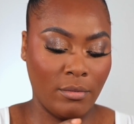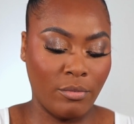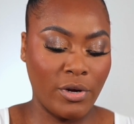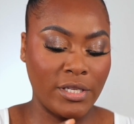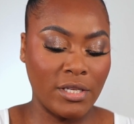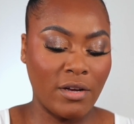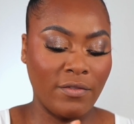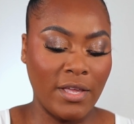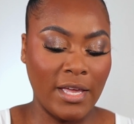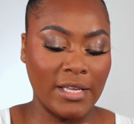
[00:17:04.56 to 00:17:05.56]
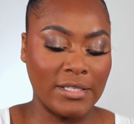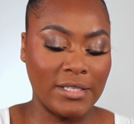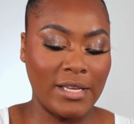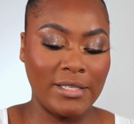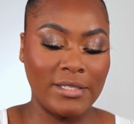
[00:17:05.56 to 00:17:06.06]
press off the
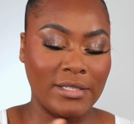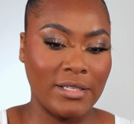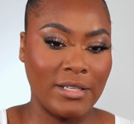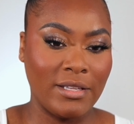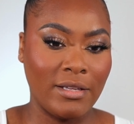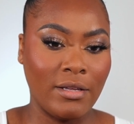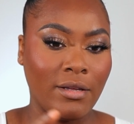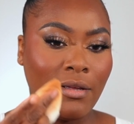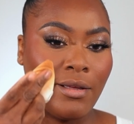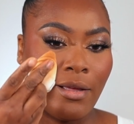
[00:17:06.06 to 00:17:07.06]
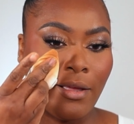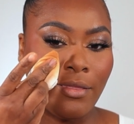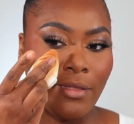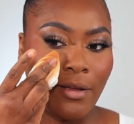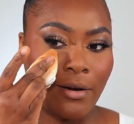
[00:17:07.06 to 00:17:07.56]
excess,
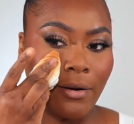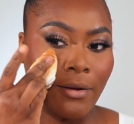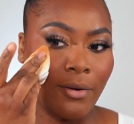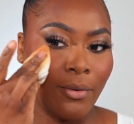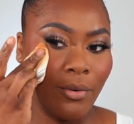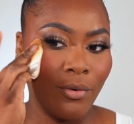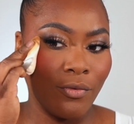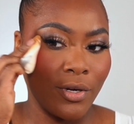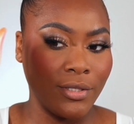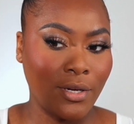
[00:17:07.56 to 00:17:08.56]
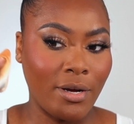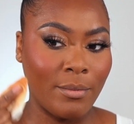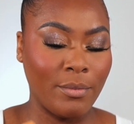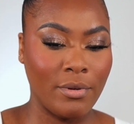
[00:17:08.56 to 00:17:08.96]
and then go over top.